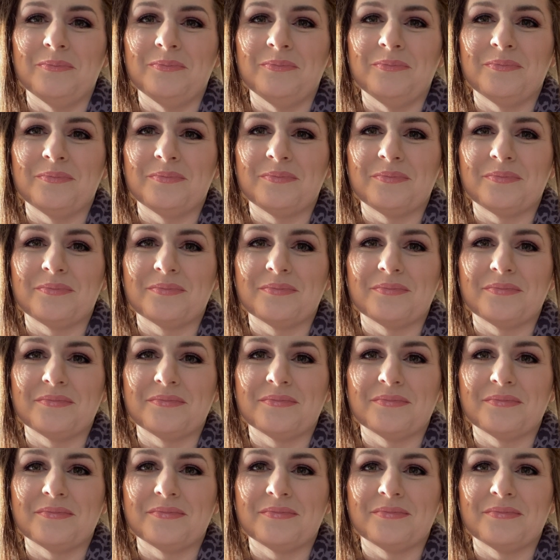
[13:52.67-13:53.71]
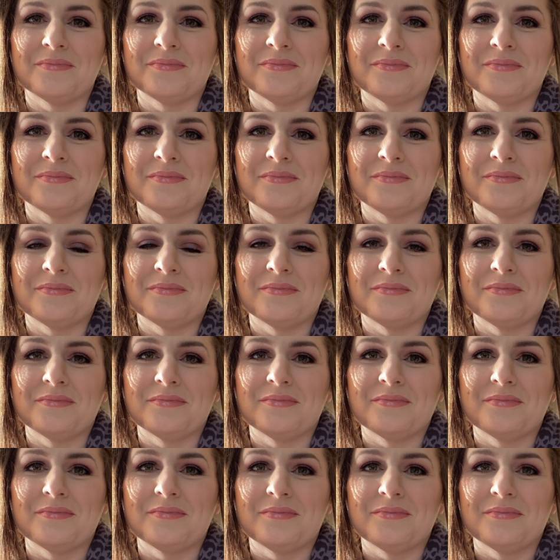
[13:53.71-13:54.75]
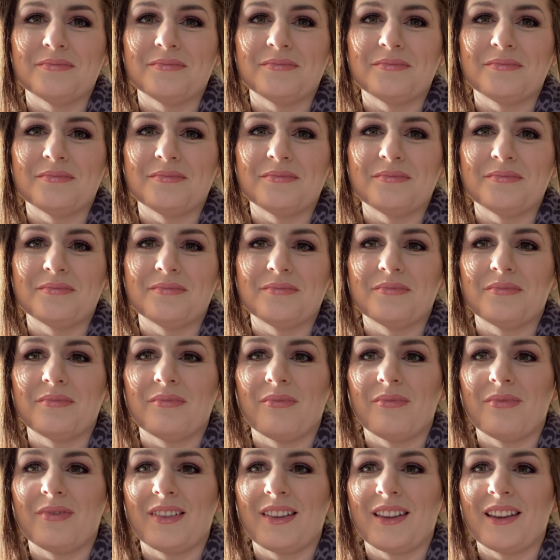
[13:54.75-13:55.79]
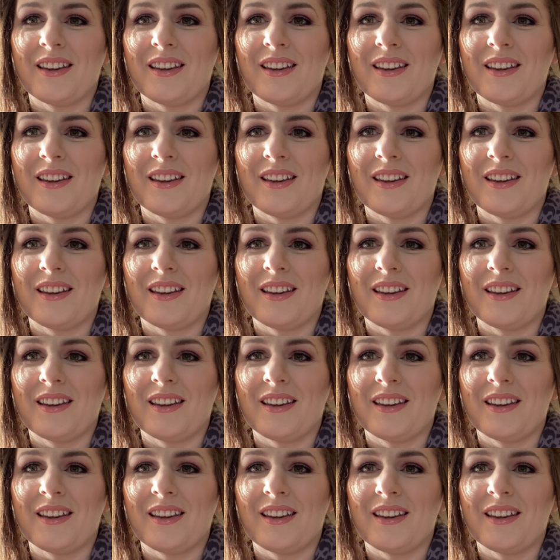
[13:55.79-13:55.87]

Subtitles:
(no one is talking)